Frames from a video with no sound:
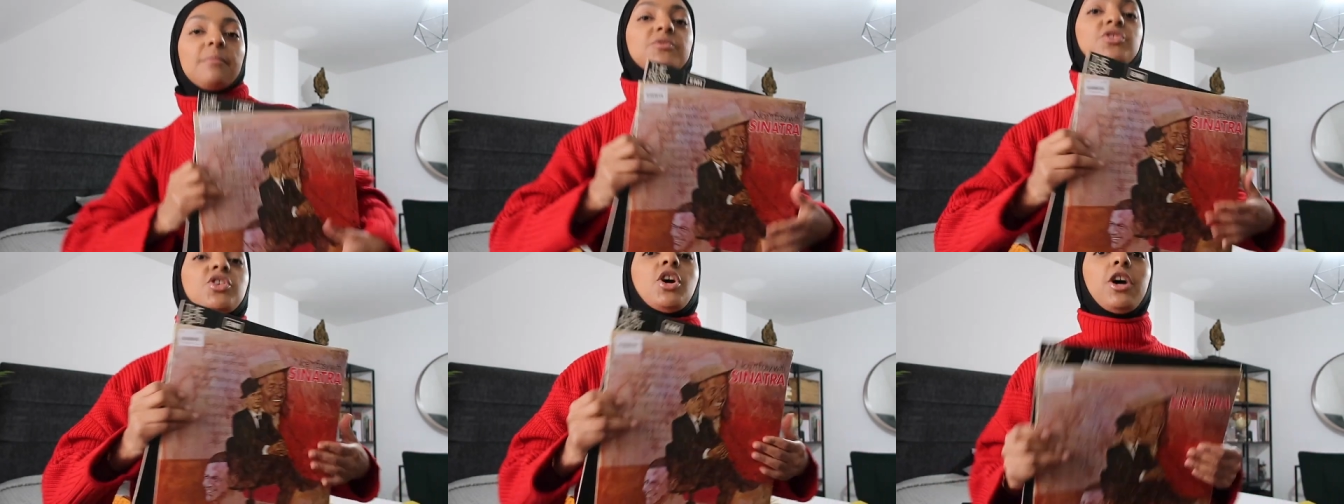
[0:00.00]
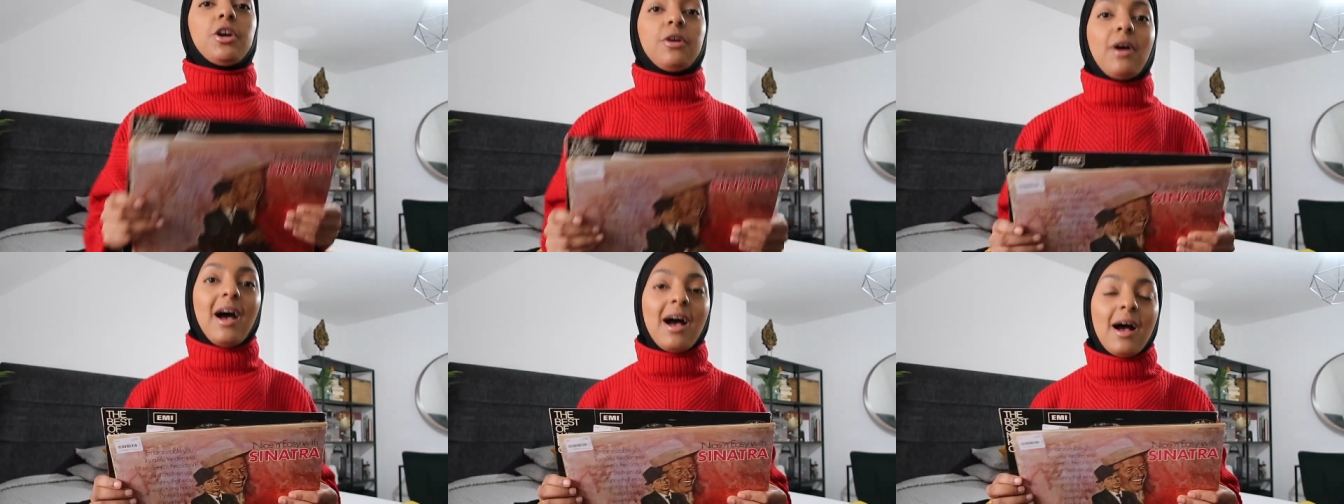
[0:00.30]

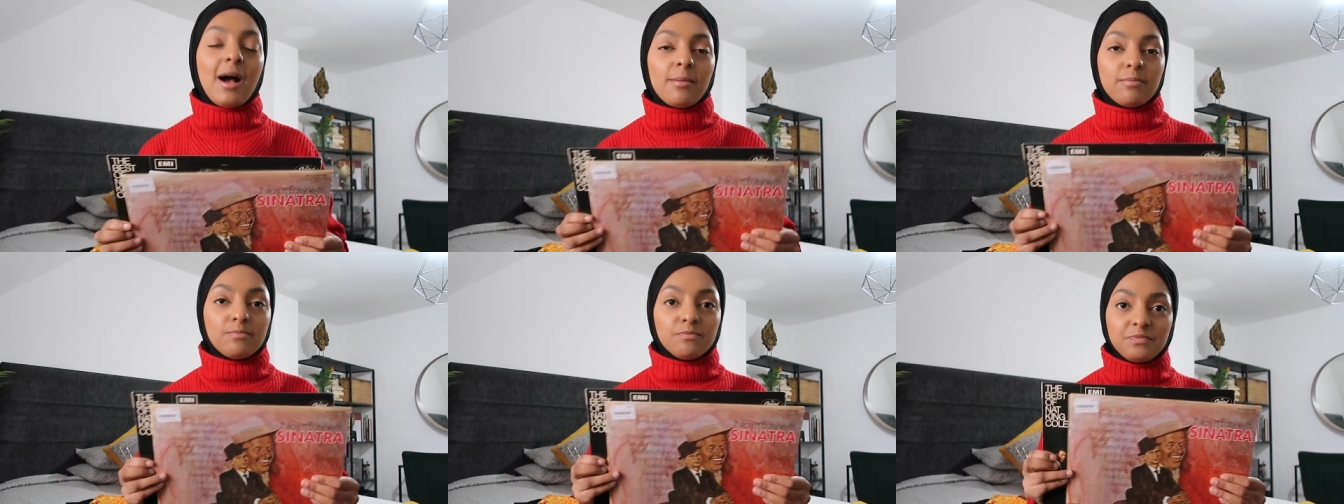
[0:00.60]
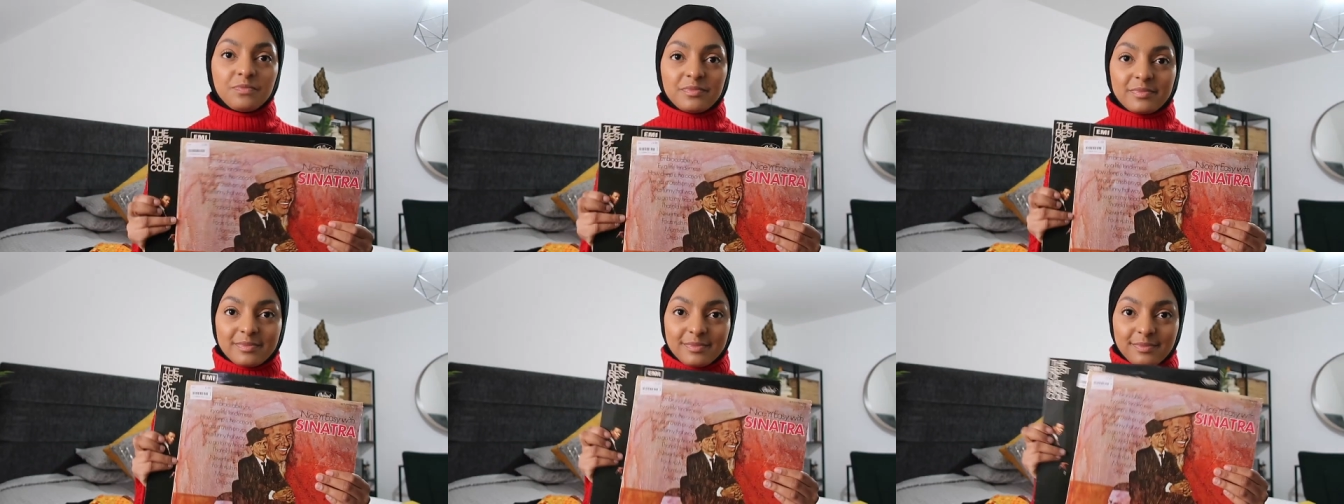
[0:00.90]
So
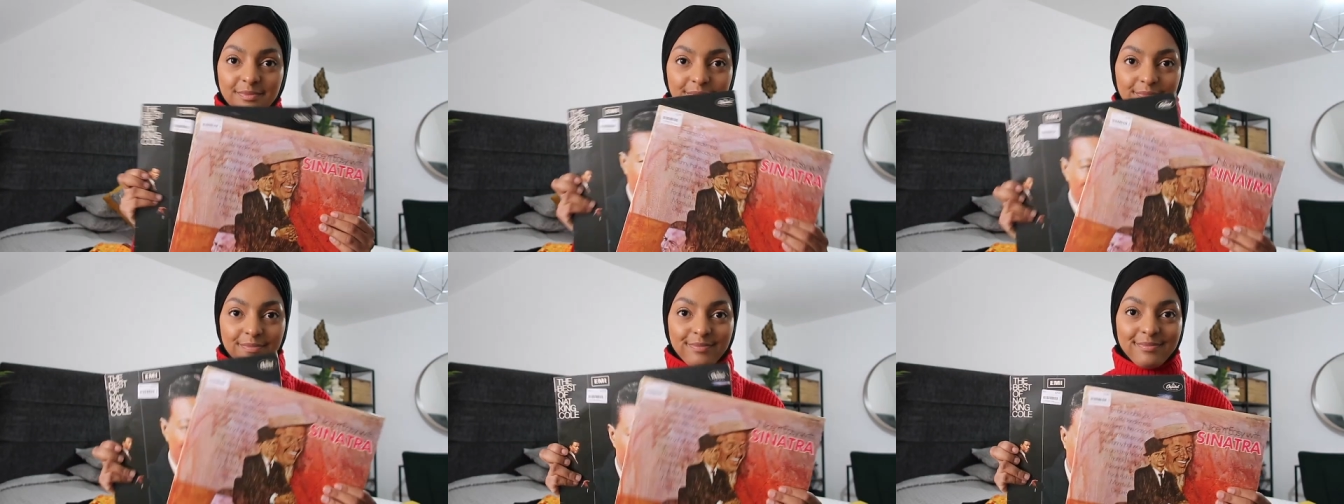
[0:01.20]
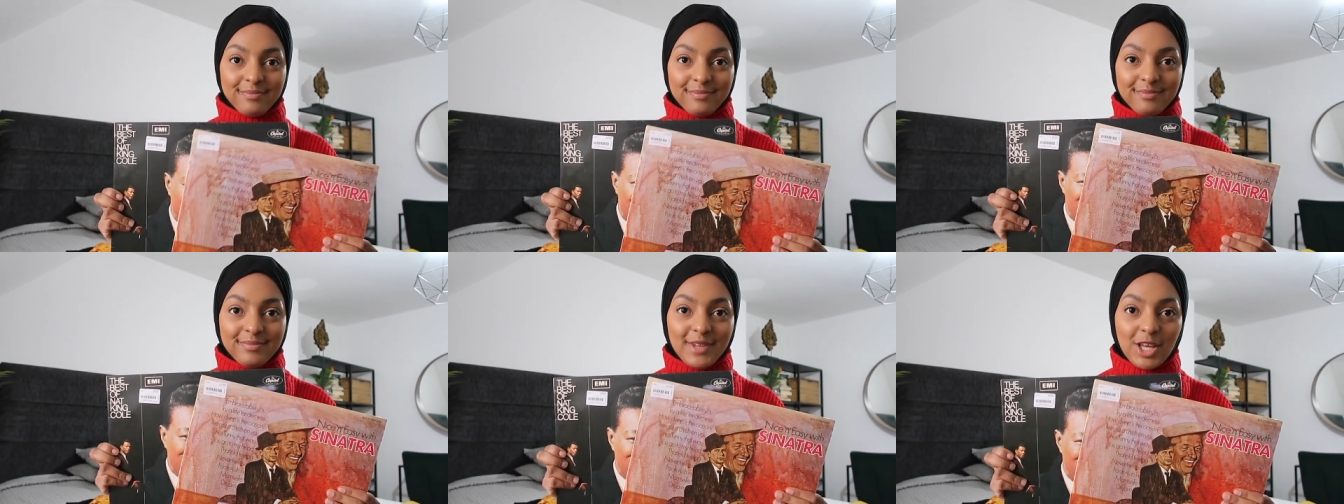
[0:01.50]
um
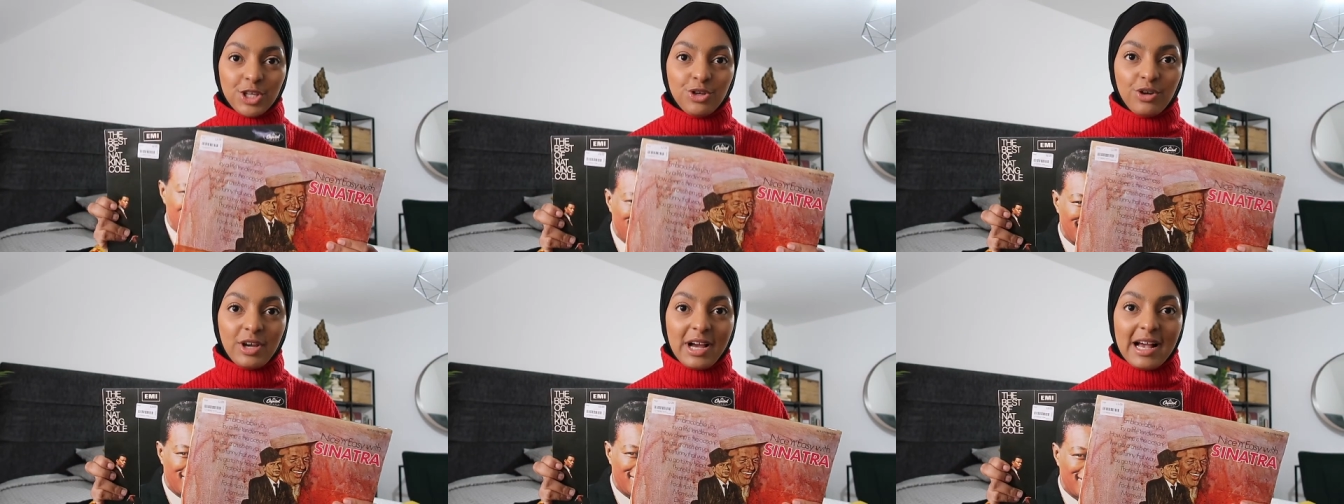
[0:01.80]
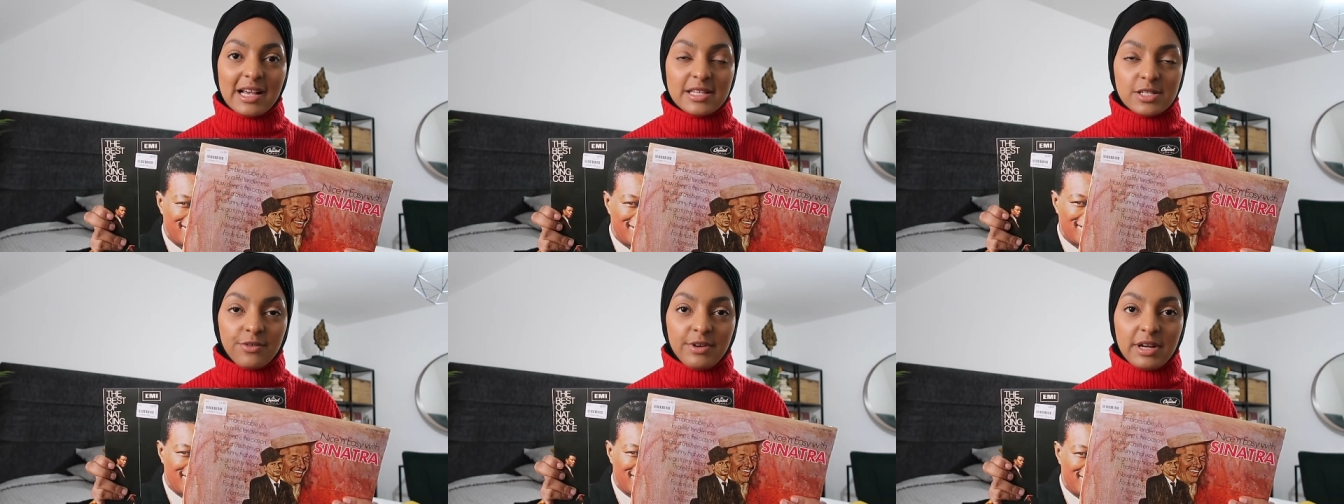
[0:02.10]
you
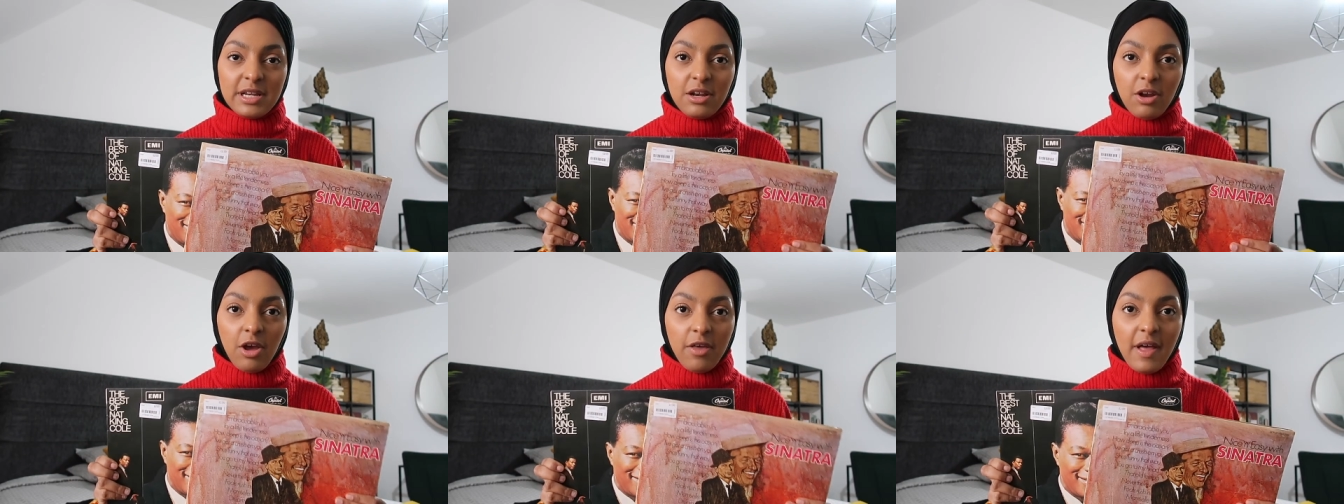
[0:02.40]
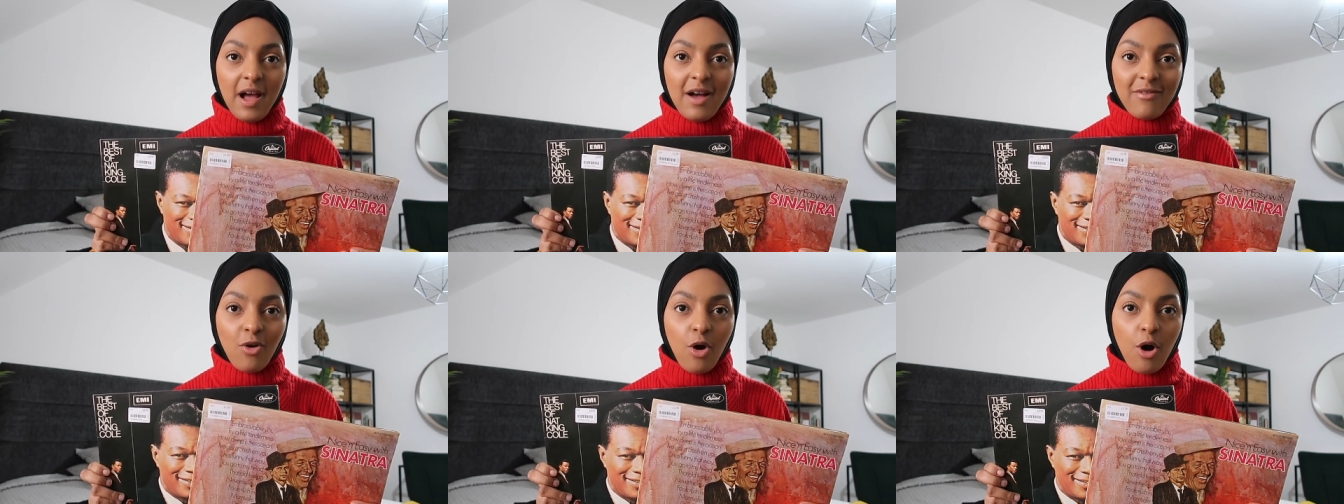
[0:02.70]
guys already know
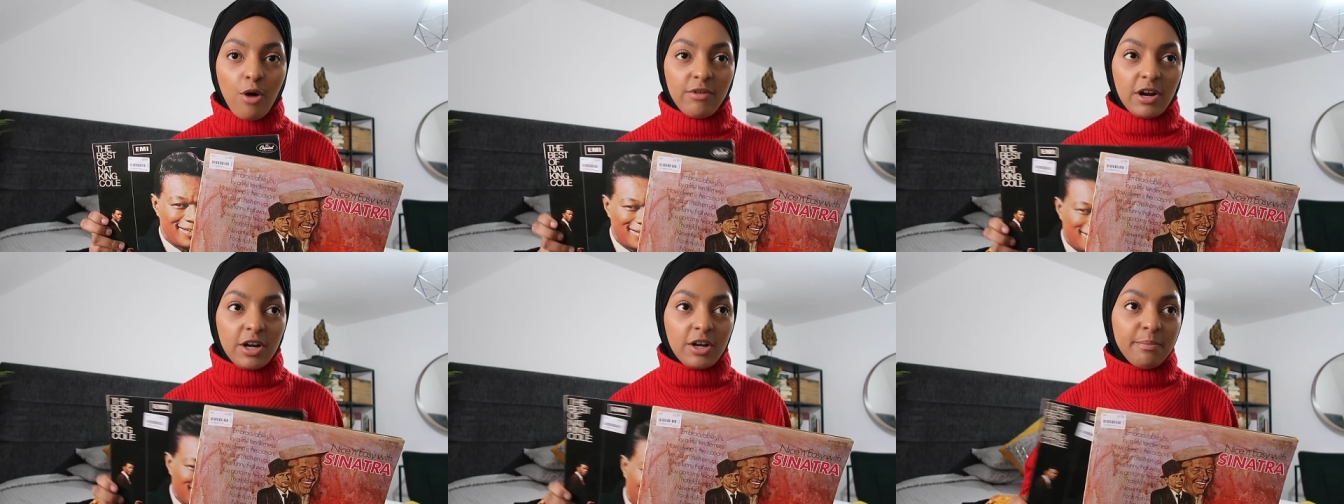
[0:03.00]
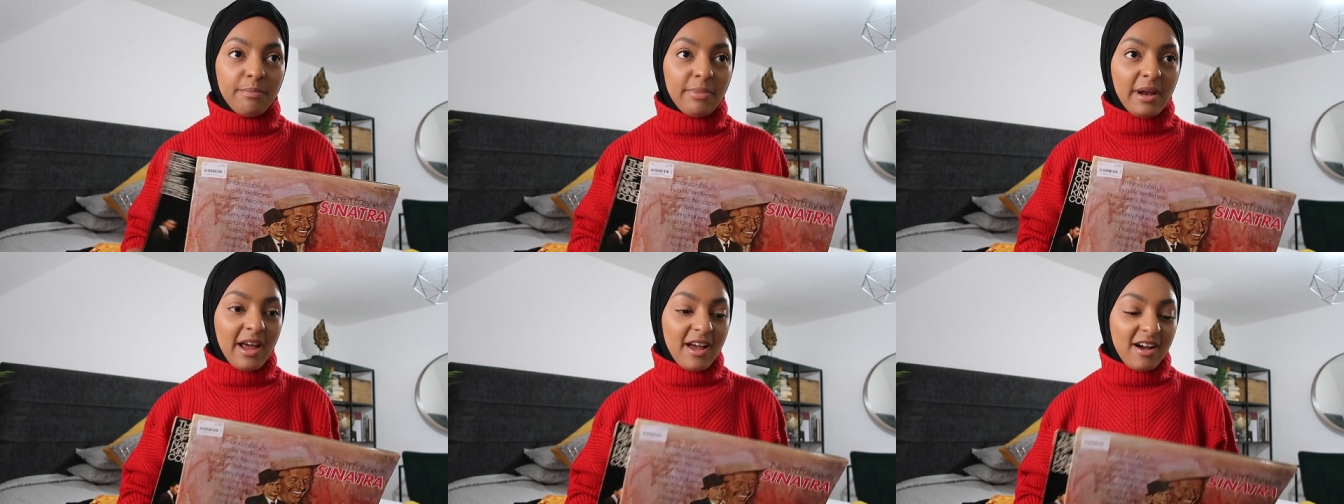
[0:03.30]
that I've got a
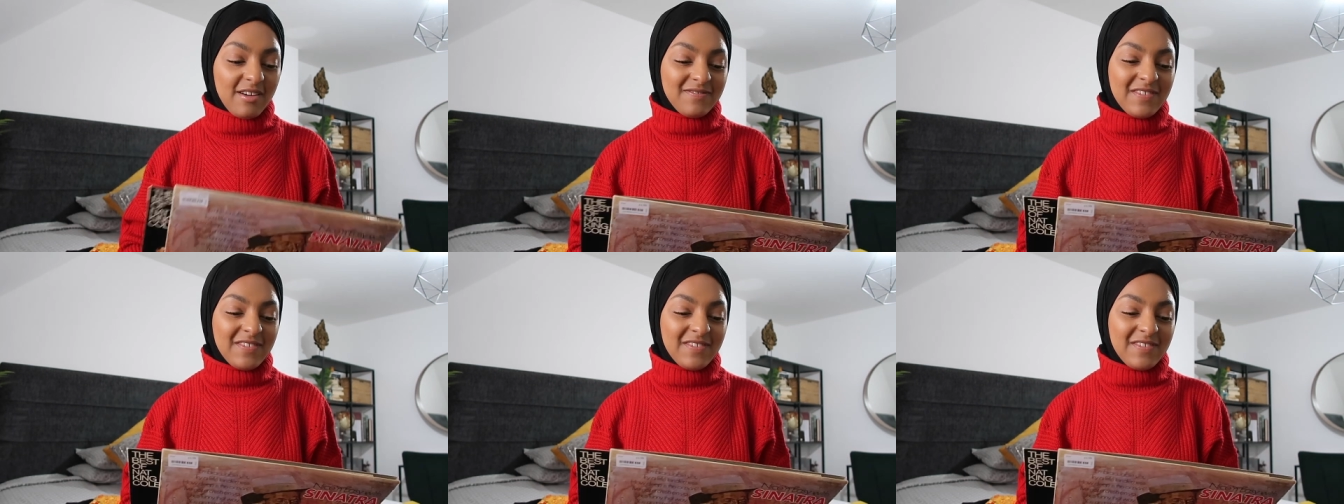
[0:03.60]
record player.